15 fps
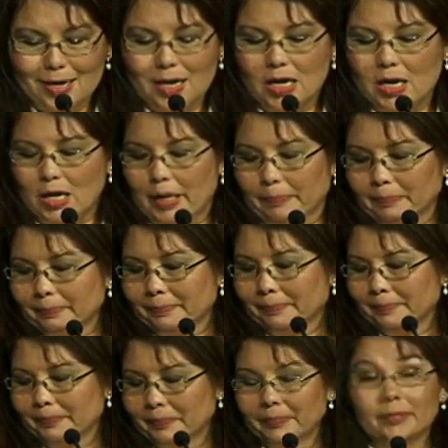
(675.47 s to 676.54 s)

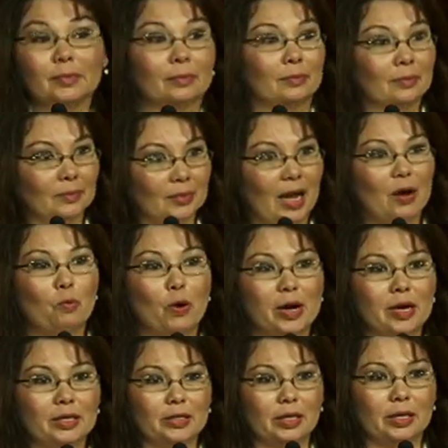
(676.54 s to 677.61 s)
I
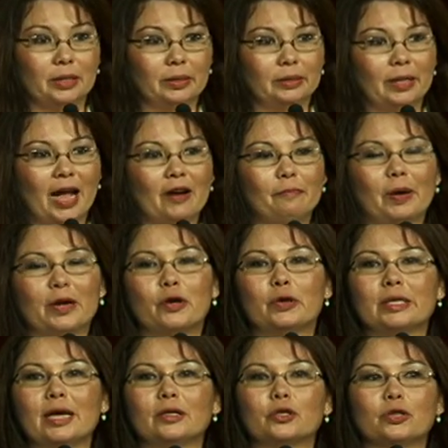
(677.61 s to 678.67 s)
wanted to have my
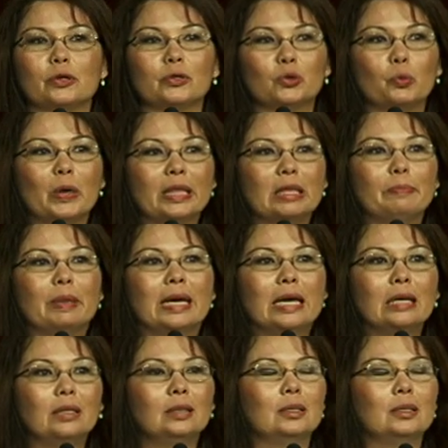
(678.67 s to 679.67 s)
credentials with me.